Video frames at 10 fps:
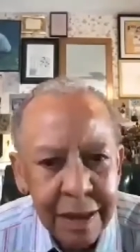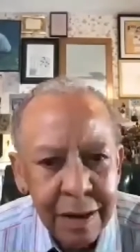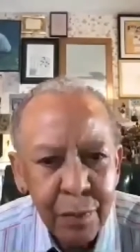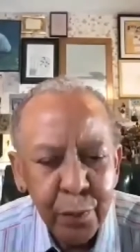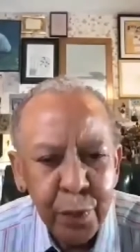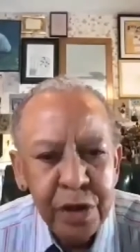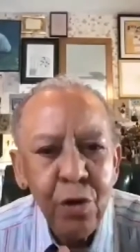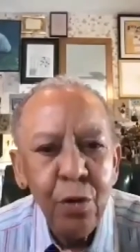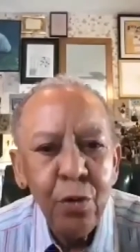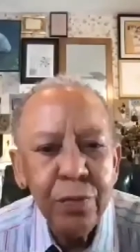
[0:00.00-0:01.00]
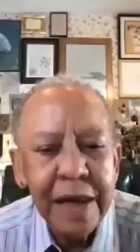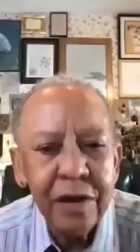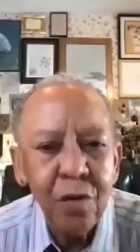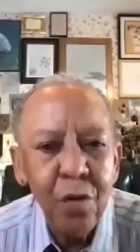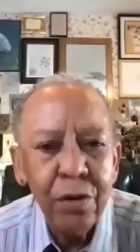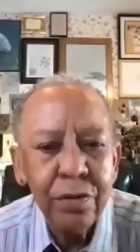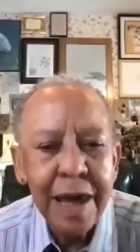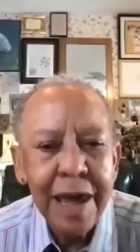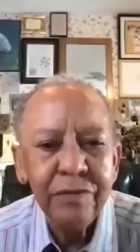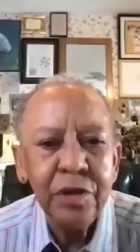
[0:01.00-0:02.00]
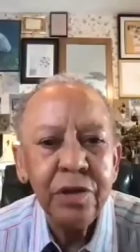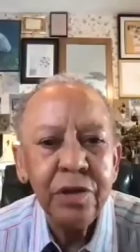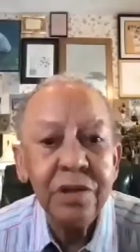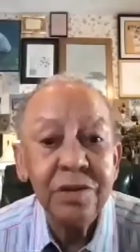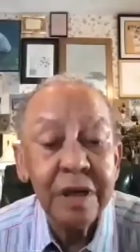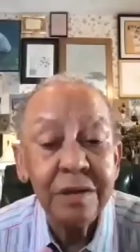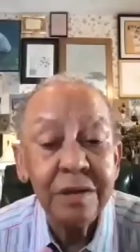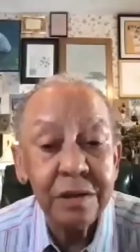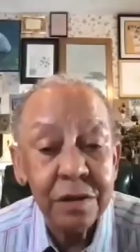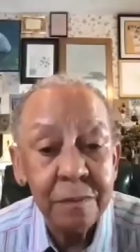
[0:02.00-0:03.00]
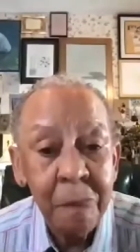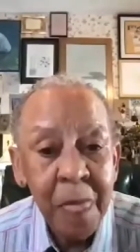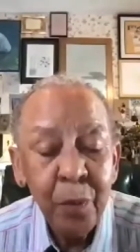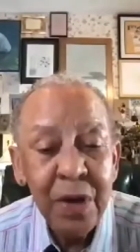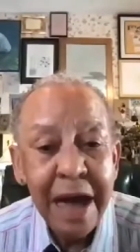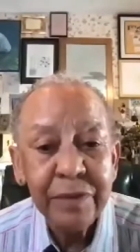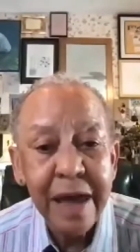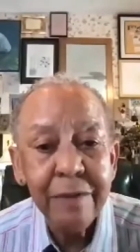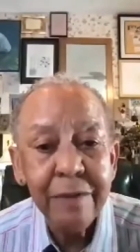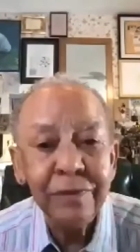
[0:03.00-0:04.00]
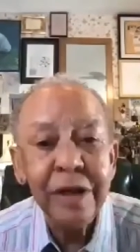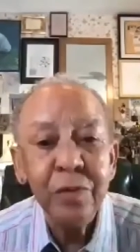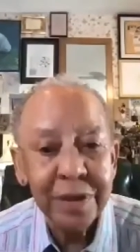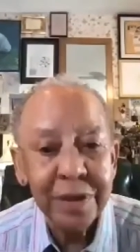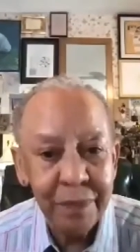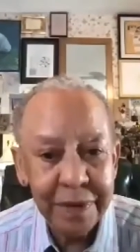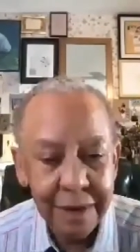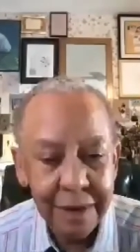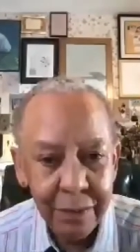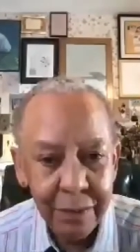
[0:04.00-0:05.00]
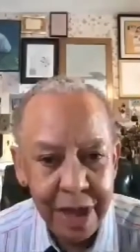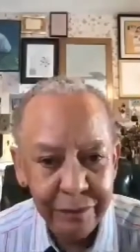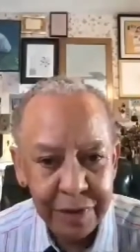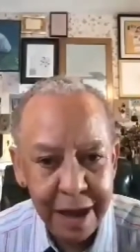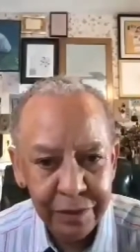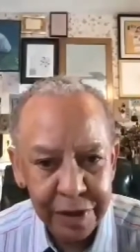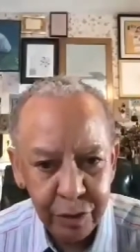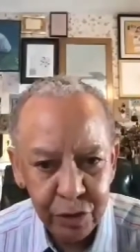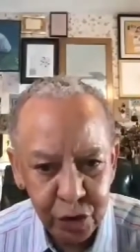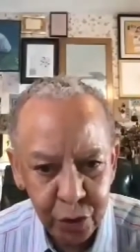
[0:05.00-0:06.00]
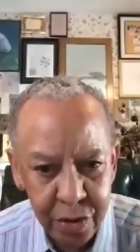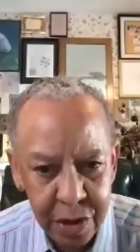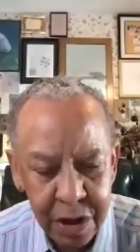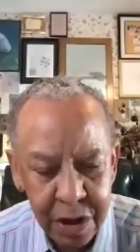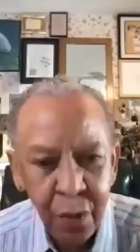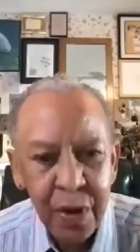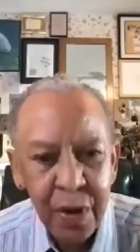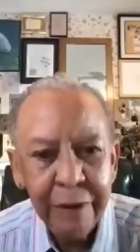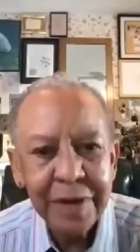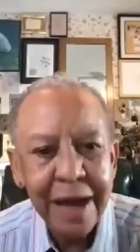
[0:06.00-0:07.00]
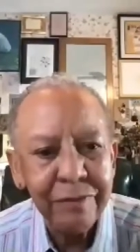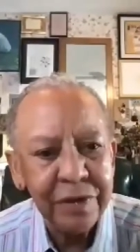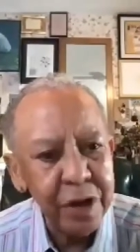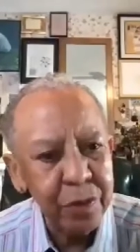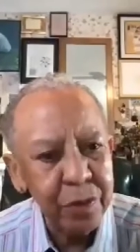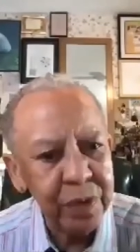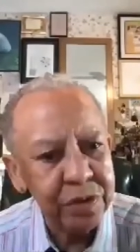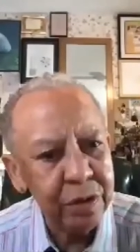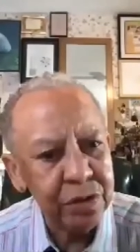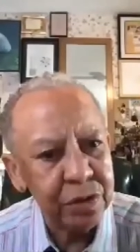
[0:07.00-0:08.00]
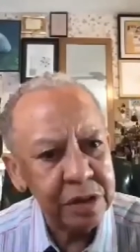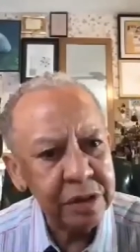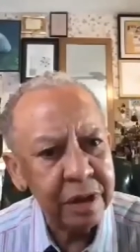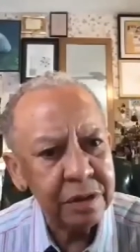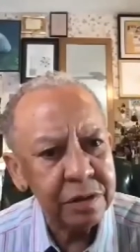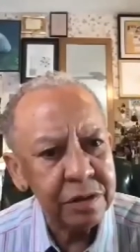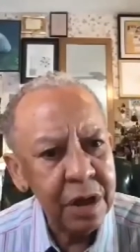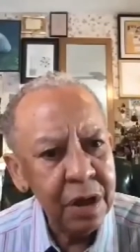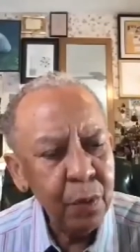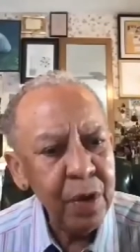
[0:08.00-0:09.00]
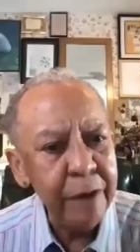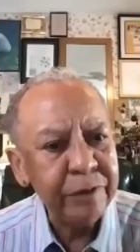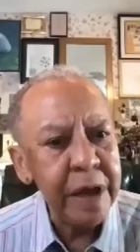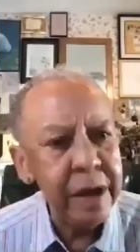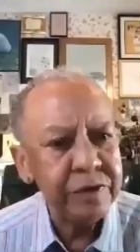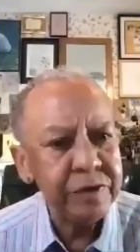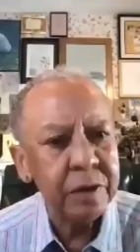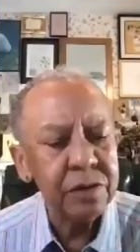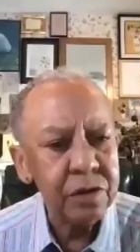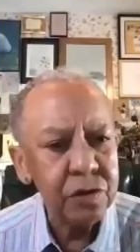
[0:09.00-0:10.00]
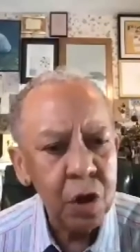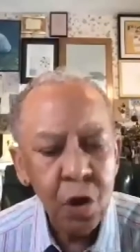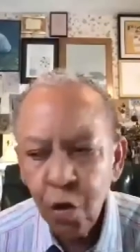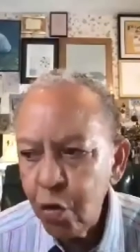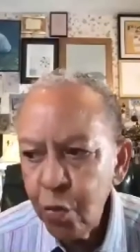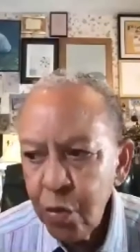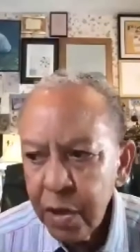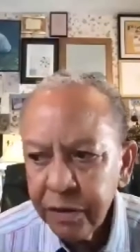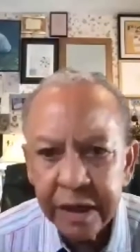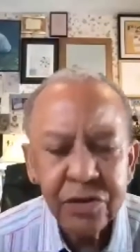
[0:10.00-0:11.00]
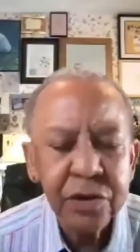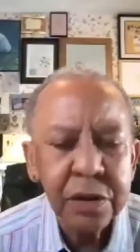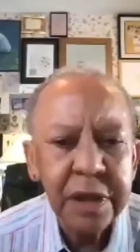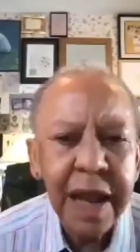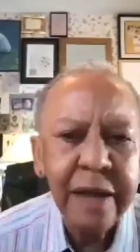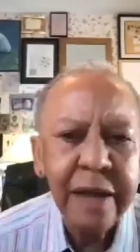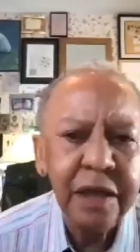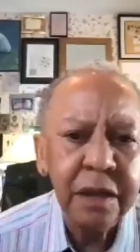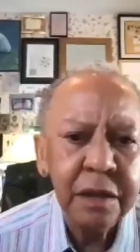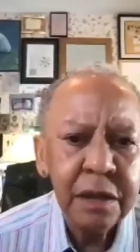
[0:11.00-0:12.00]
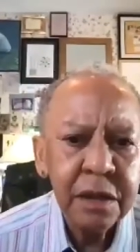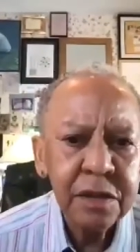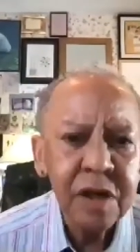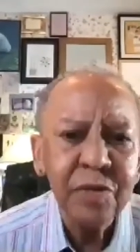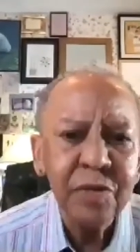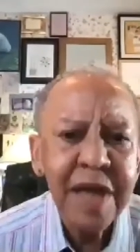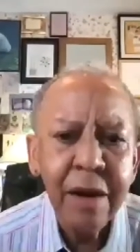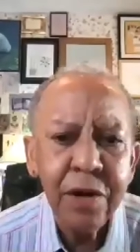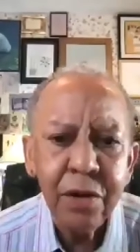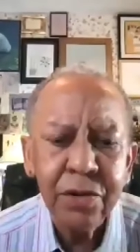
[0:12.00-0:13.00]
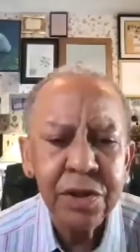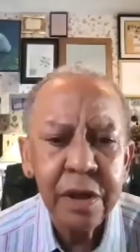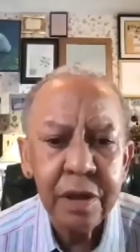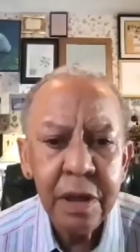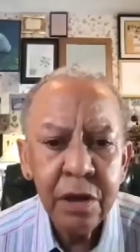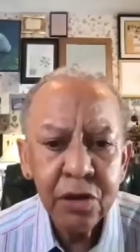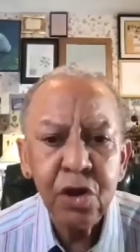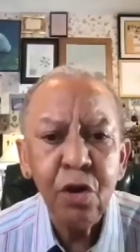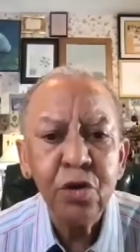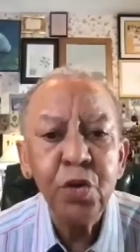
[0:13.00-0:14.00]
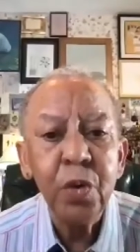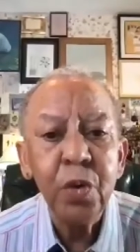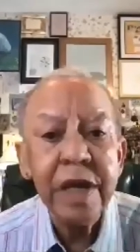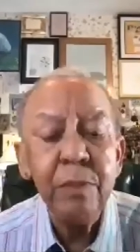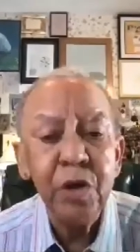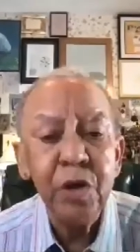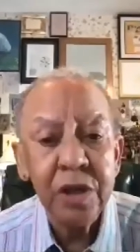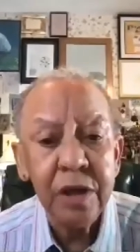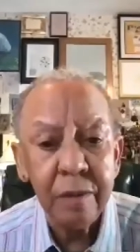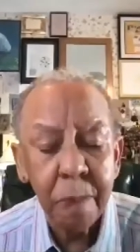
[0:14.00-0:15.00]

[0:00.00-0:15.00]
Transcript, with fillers: We know that in order to have good citizens, we have to have literate. We have to have literature. We have to have literate citizens. We have to have citizens who think it's a good idea some Saturday or Sunday to go to a museum.